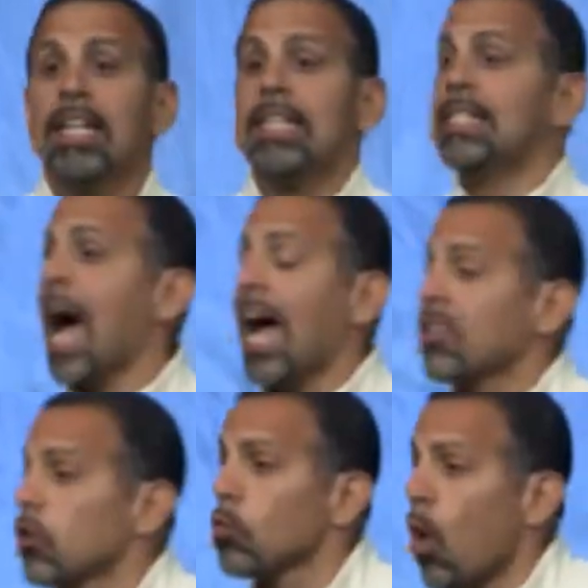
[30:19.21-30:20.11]

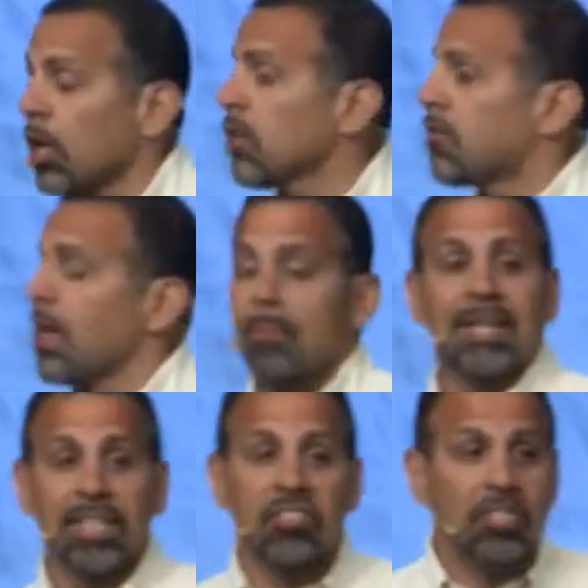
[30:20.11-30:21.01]
Neither one of them
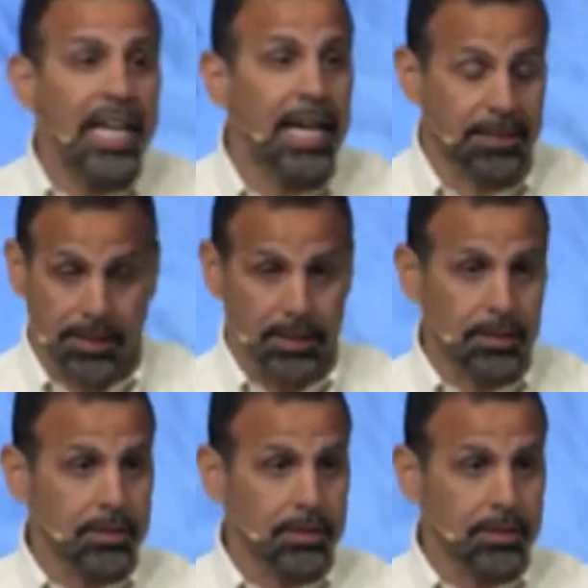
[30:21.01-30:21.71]
can see it.